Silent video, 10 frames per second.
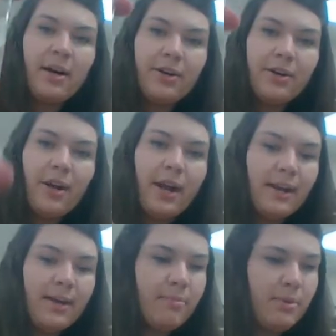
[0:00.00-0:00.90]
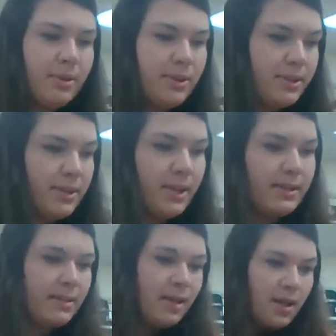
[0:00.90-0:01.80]
180 milliliters to that.
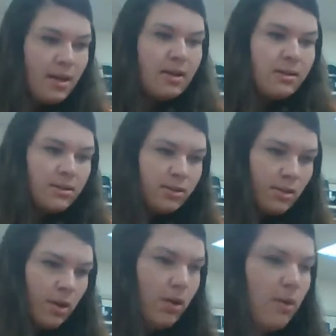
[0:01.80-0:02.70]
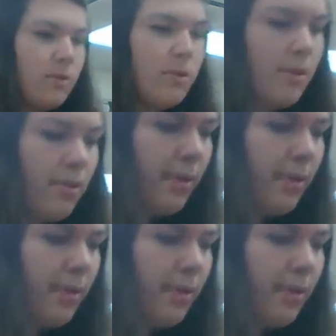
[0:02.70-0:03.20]
So